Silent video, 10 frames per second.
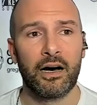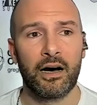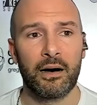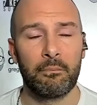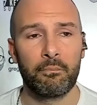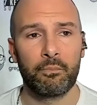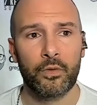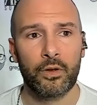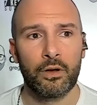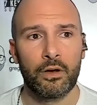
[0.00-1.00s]
Um,
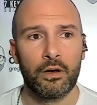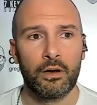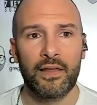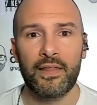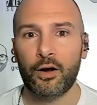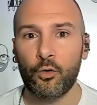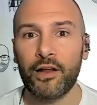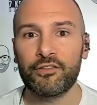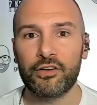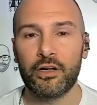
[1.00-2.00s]
and that
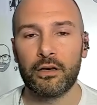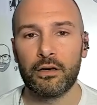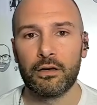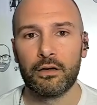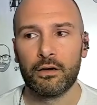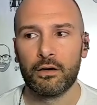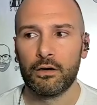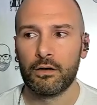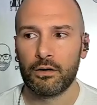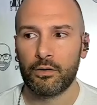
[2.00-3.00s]
question,
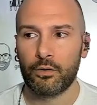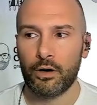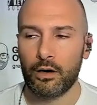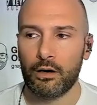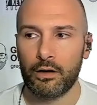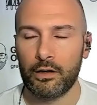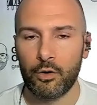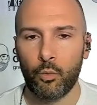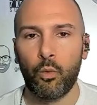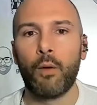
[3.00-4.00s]
uh,
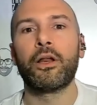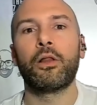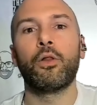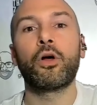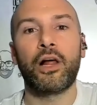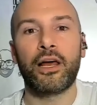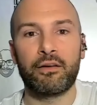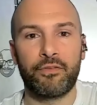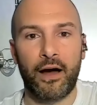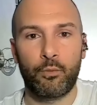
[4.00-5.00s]
you know, what would it look
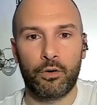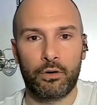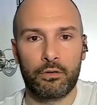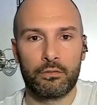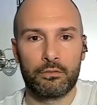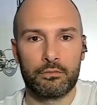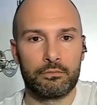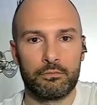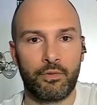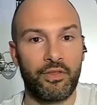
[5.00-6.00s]
like if I were
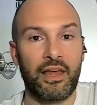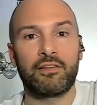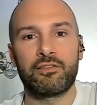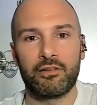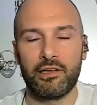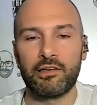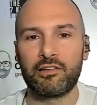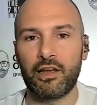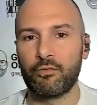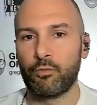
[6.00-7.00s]
this
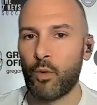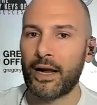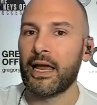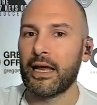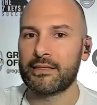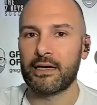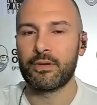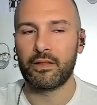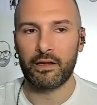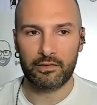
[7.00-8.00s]
instead of why can't I
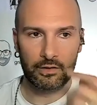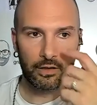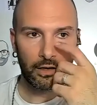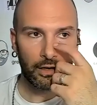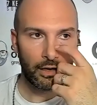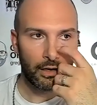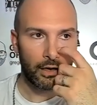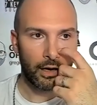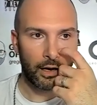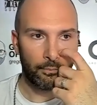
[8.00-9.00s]
be this?
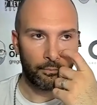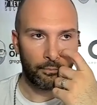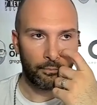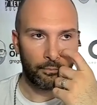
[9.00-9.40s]
Um,